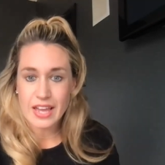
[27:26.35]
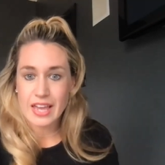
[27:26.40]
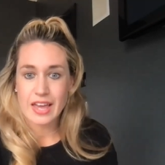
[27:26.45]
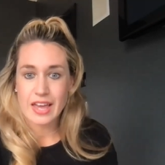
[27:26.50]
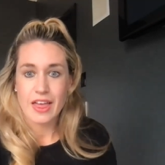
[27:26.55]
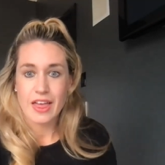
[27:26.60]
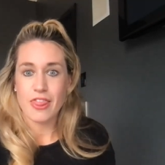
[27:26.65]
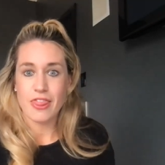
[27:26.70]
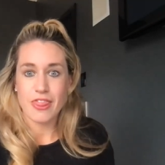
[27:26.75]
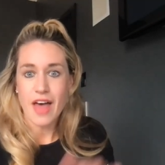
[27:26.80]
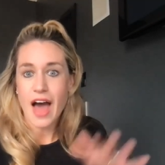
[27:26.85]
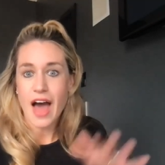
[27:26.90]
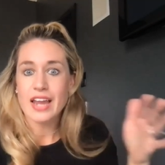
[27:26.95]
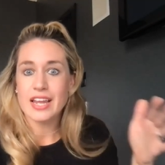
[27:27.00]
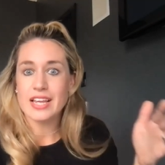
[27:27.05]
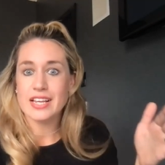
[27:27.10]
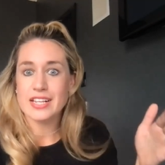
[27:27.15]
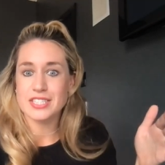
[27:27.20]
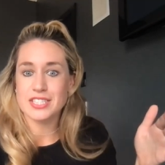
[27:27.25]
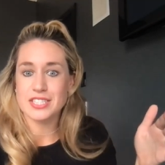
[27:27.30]
Like
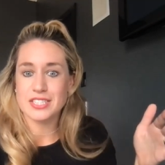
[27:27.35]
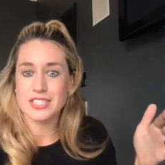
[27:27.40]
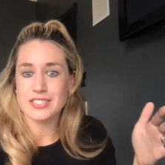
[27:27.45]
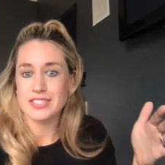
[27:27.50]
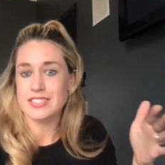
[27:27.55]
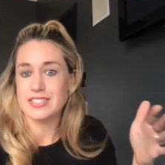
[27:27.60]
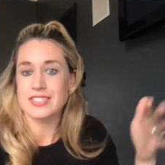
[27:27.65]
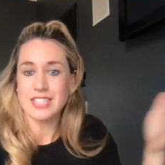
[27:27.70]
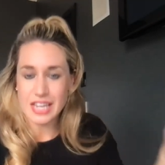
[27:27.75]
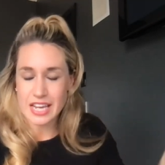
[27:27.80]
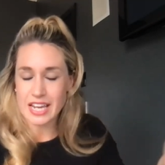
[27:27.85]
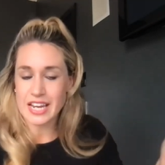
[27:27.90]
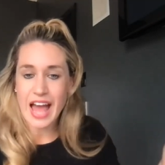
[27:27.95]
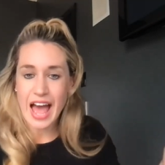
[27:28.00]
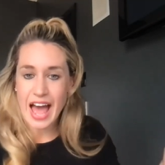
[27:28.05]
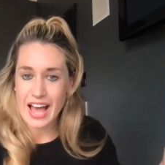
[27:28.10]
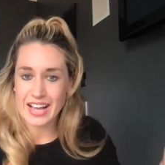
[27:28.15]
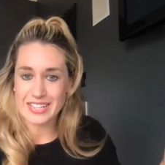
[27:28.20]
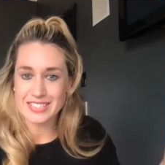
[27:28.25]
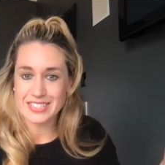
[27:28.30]
that is seen
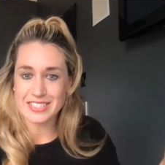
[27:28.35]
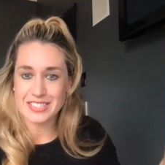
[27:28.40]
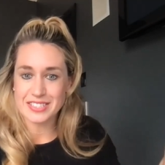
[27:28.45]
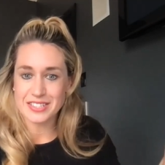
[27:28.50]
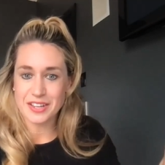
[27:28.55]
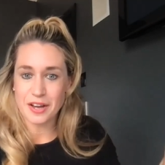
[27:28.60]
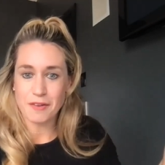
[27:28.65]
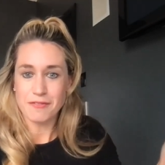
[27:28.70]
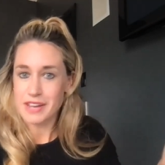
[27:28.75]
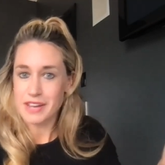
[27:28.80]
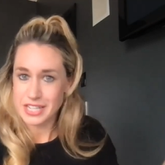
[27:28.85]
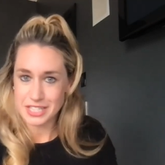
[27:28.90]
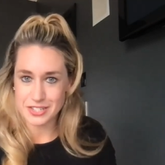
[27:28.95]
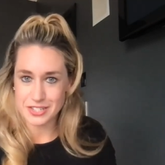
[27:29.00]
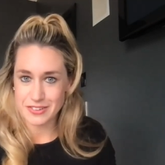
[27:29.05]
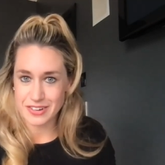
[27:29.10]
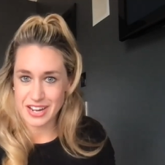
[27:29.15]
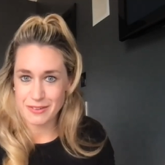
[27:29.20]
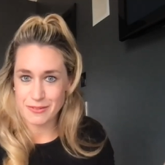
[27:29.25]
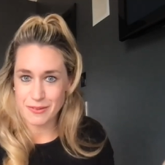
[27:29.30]
as a
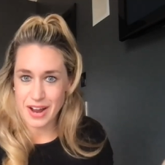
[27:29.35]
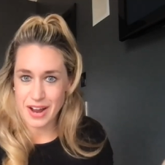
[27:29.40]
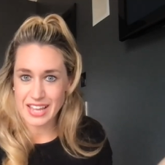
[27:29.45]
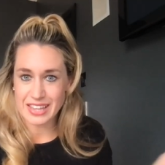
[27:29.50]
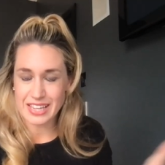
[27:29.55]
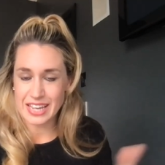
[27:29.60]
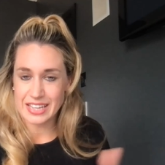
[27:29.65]
victory, right?